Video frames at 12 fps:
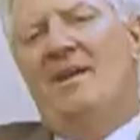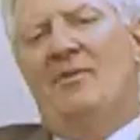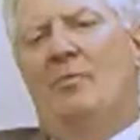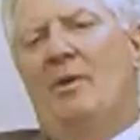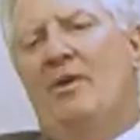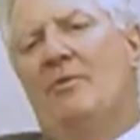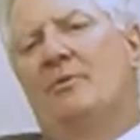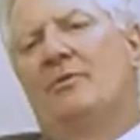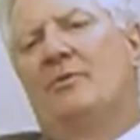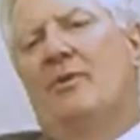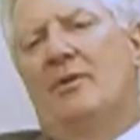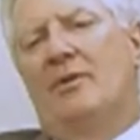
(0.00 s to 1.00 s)
Well, Barron
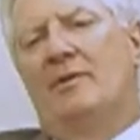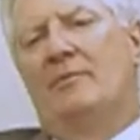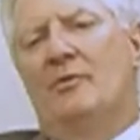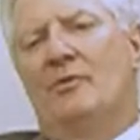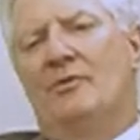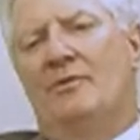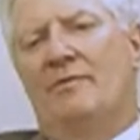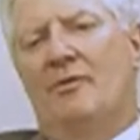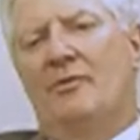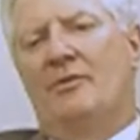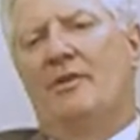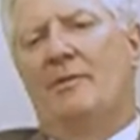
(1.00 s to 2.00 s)
Petroleum was the
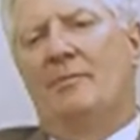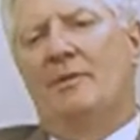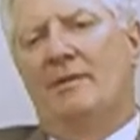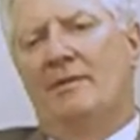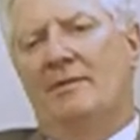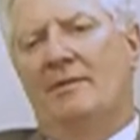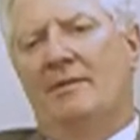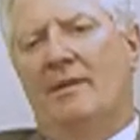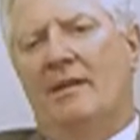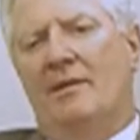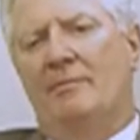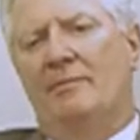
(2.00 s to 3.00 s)
first company
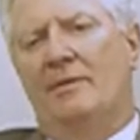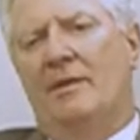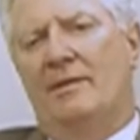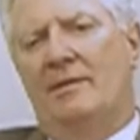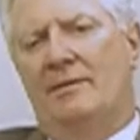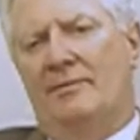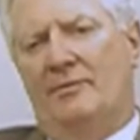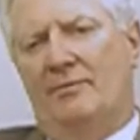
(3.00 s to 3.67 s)
that I